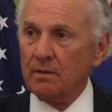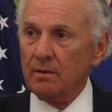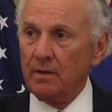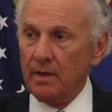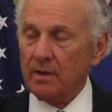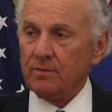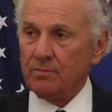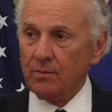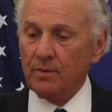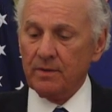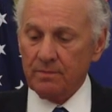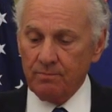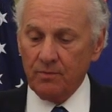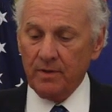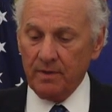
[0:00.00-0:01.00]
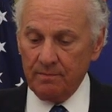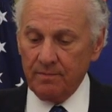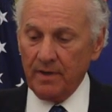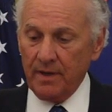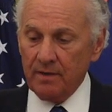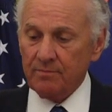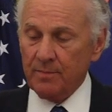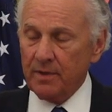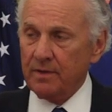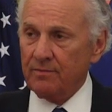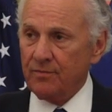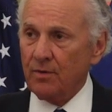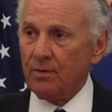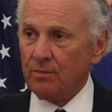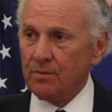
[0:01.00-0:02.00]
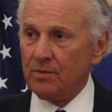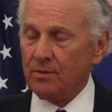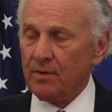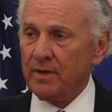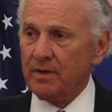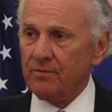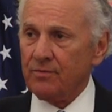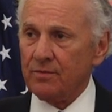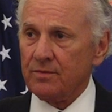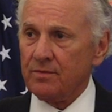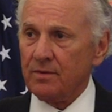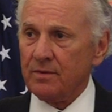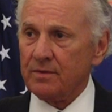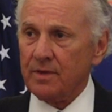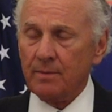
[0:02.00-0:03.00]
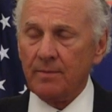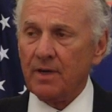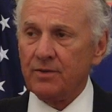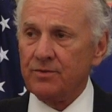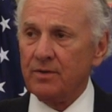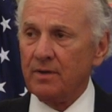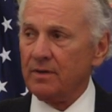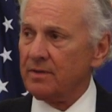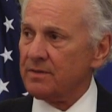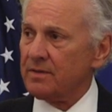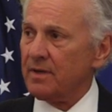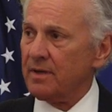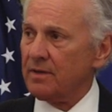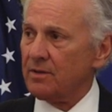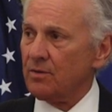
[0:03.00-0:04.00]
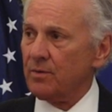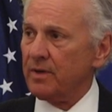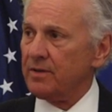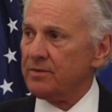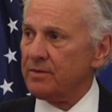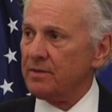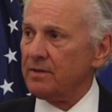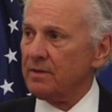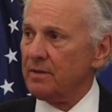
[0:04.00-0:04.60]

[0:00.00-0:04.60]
Yes, well, we have money for rural infrastructure. I'm not sure I understand the question.